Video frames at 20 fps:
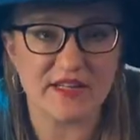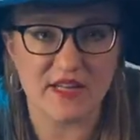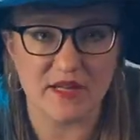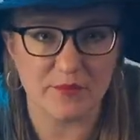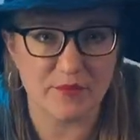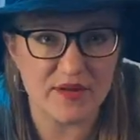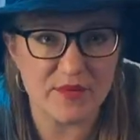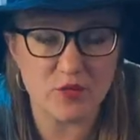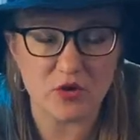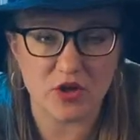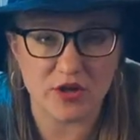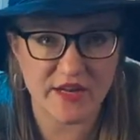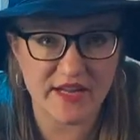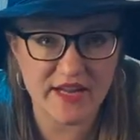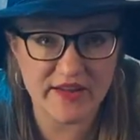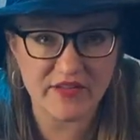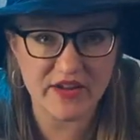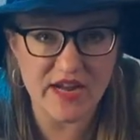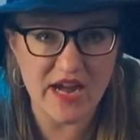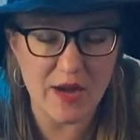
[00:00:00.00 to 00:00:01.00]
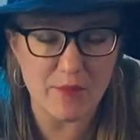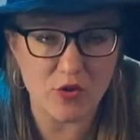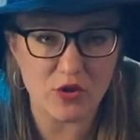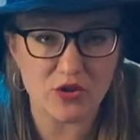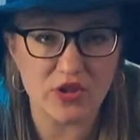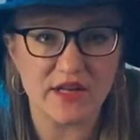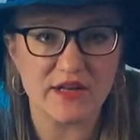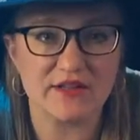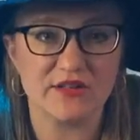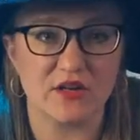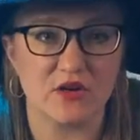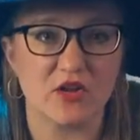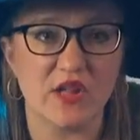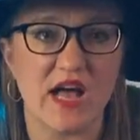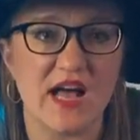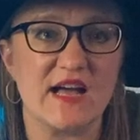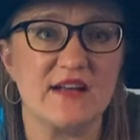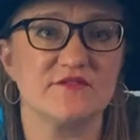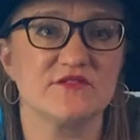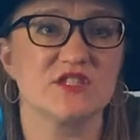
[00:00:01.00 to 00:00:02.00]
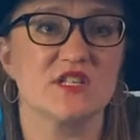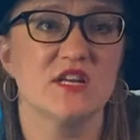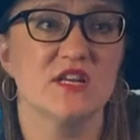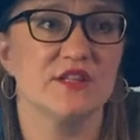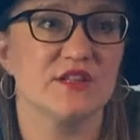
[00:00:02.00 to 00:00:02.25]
that people are giving up on their lives,